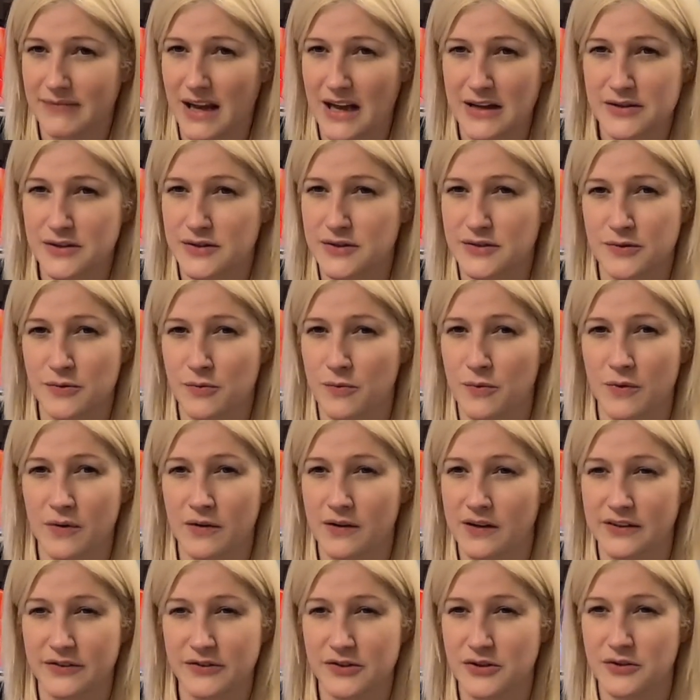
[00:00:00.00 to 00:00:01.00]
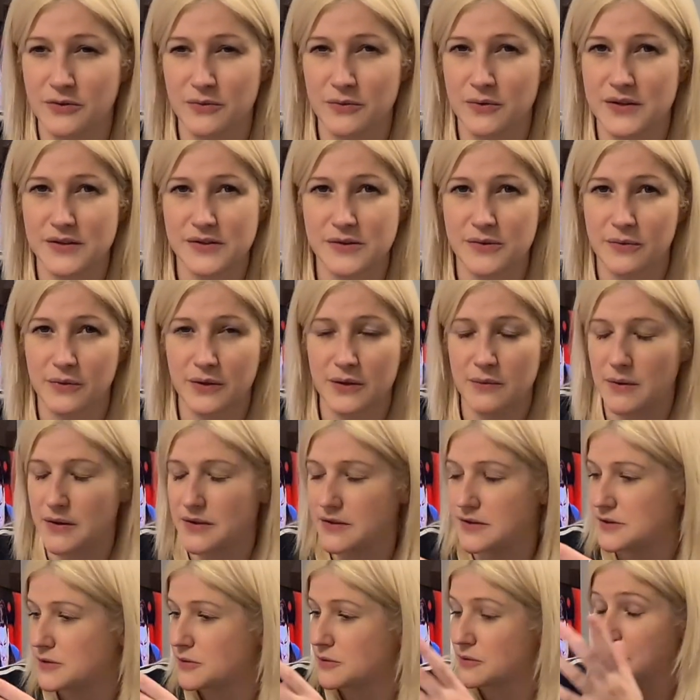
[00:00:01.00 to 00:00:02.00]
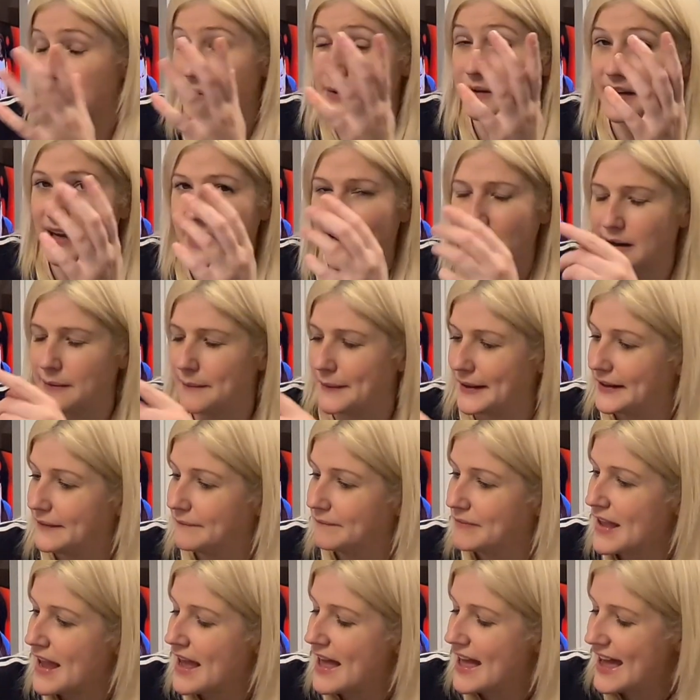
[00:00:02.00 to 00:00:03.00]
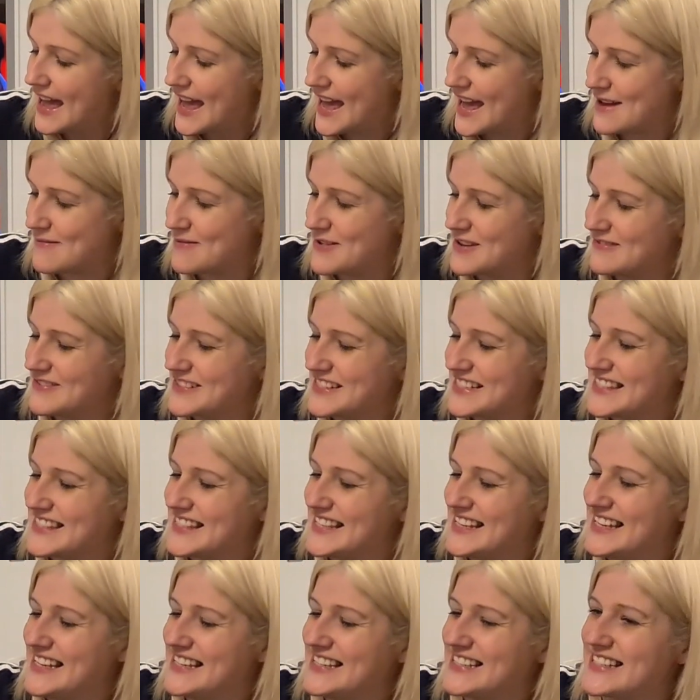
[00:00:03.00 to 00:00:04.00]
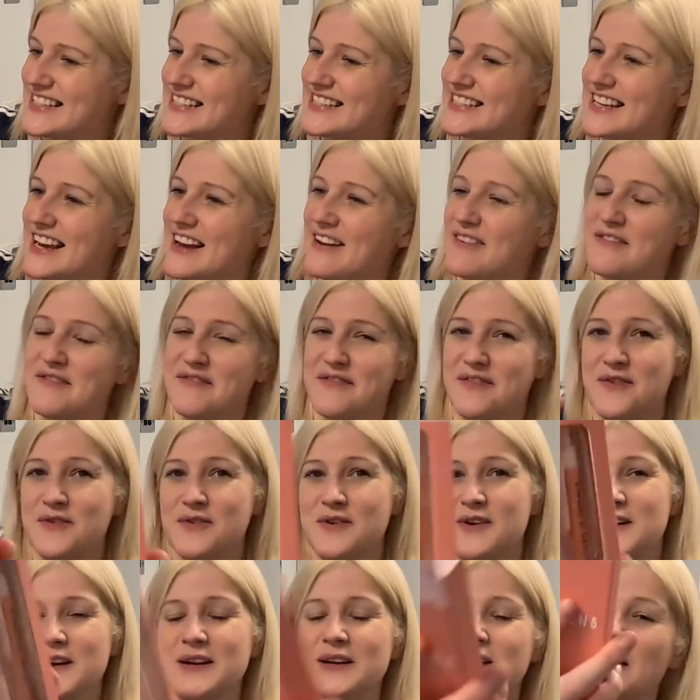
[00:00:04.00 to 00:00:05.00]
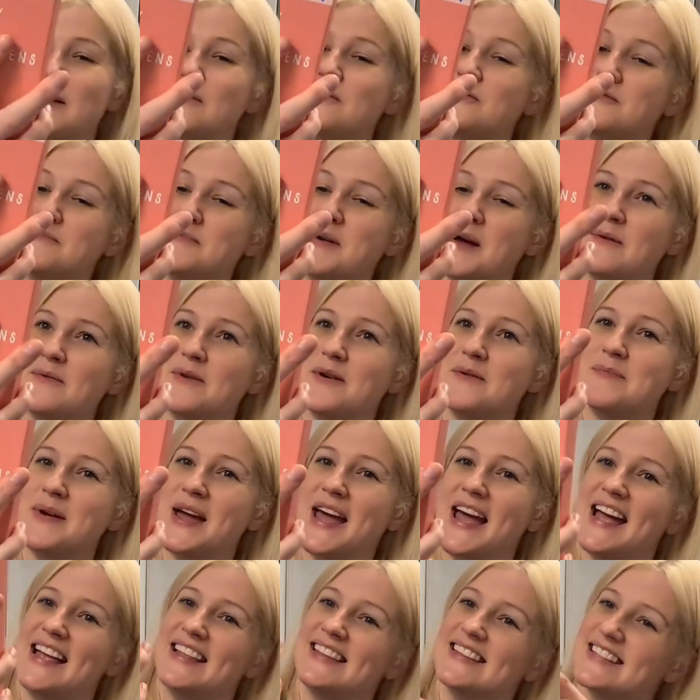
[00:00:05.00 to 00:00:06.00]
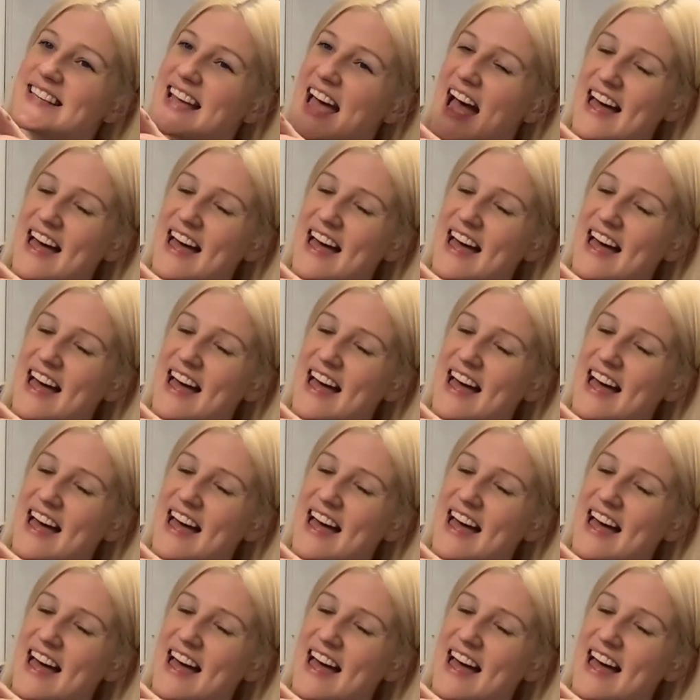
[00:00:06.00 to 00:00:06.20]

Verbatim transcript: a store and you know it's the only one that's open. Anyway, um, it was these set of four Girl Power pens